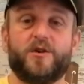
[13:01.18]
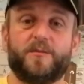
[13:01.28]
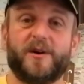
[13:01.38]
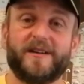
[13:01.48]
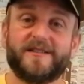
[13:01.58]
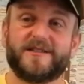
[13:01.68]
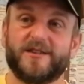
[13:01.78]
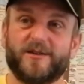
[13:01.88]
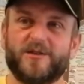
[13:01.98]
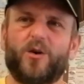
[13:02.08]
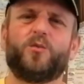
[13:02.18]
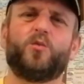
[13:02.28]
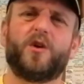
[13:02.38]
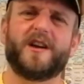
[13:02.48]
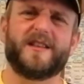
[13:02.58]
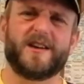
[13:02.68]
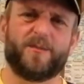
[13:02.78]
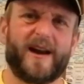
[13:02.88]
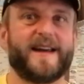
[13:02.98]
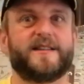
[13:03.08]
you up to not worry that
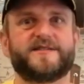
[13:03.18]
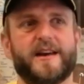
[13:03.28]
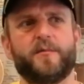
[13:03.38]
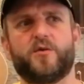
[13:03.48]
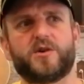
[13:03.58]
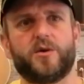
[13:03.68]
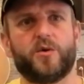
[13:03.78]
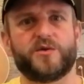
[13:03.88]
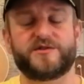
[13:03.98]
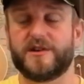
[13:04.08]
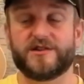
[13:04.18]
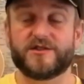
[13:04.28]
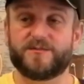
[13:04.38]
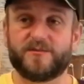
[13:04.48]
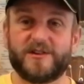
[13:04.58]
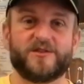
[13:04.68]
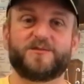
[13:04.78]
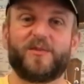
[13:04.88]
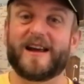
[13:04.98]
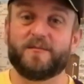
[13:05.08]
you're playing the same old chords. You
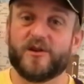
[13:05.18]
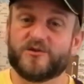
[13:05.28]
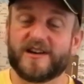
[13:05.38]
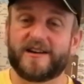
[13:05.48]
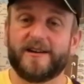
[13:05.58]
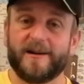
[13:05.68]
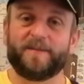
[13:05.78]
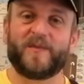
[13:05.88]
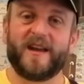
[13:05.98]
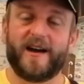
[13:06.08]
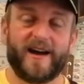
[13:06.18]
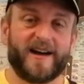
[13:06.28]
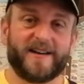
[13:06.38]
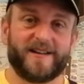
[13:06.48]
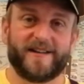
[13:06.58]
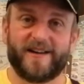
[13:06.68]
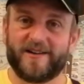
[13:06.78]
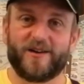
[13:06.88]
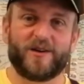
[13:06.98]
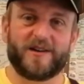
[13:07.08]
just play music, and
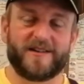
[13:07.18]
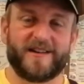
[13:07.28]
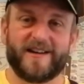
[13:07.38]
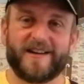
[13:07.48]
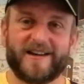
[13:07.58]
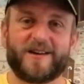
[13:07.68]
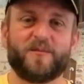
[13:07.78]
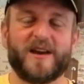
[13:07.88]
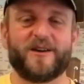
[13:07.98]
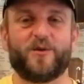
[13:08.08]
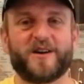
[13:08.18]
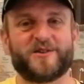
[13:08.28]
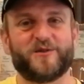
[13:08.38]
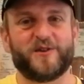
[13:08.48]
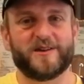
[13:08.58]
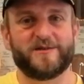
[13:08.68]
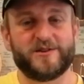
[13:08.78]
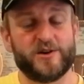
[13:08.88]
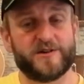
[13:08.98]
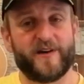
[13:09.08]
it can be quite good for
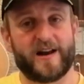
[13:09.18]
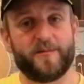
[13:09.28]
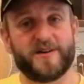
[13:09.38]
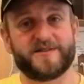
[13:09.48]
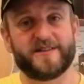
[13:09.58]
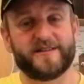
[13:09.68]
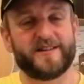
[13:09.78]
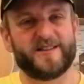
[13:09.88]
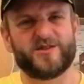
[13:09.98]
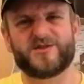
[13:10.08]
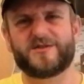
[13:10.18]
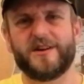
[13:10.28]
your development, and you